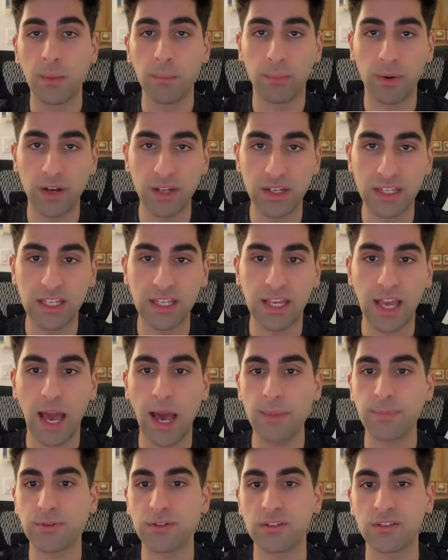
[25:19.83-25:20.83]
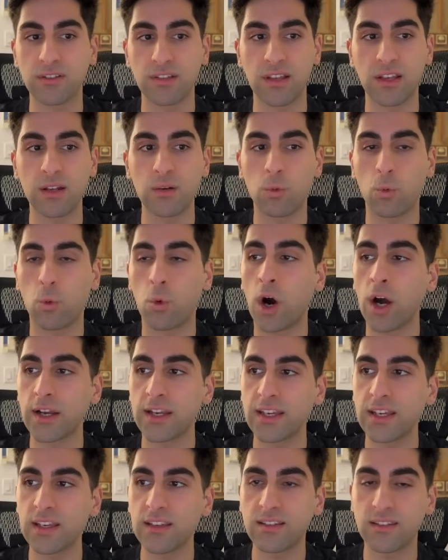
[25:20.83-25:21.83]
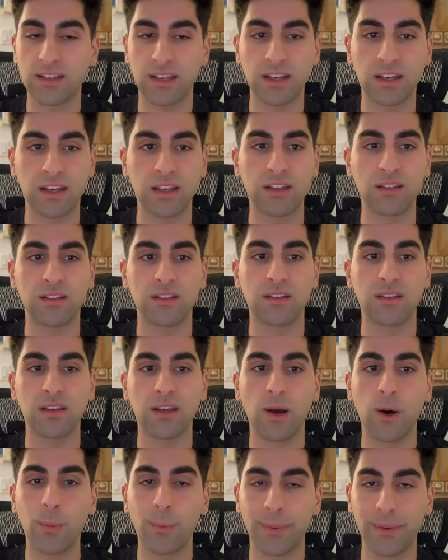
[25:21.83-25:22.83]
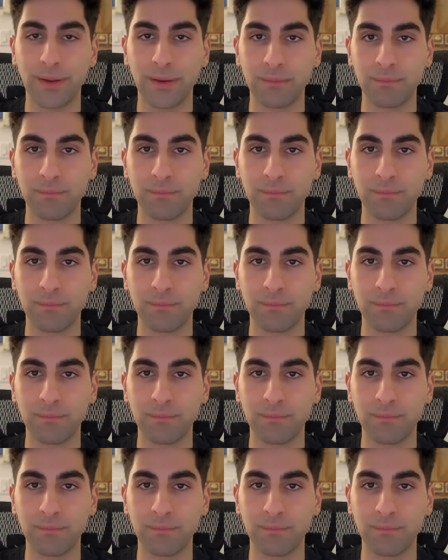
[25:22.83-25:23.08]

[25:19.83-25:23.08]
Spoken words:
But he captures it, walking his king into the open.